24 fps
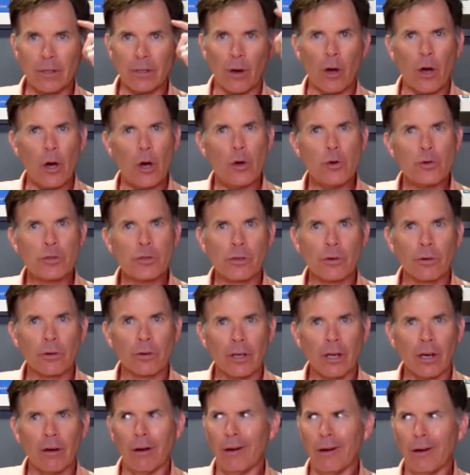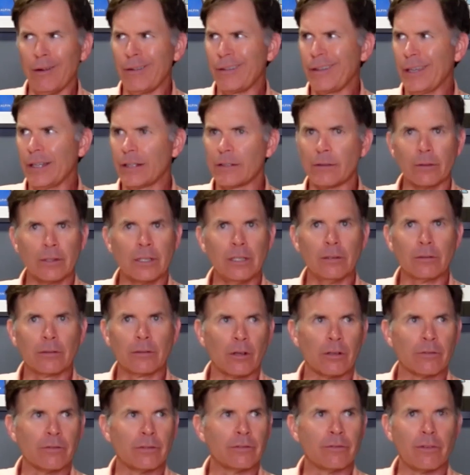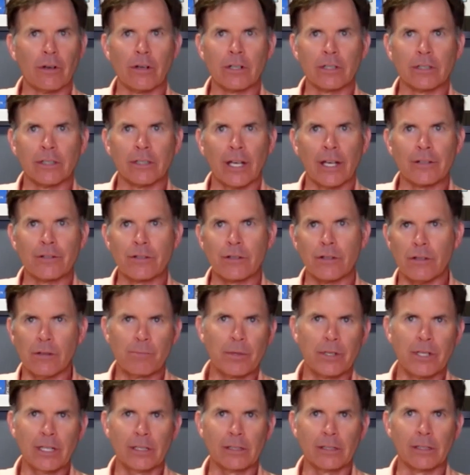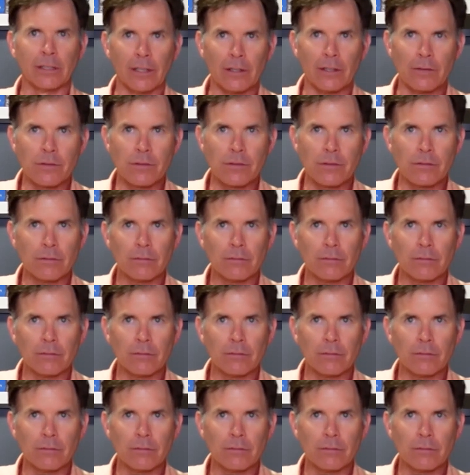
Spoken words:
who's going to go, oh yeah, the yield curve inverted last year. It predicted this.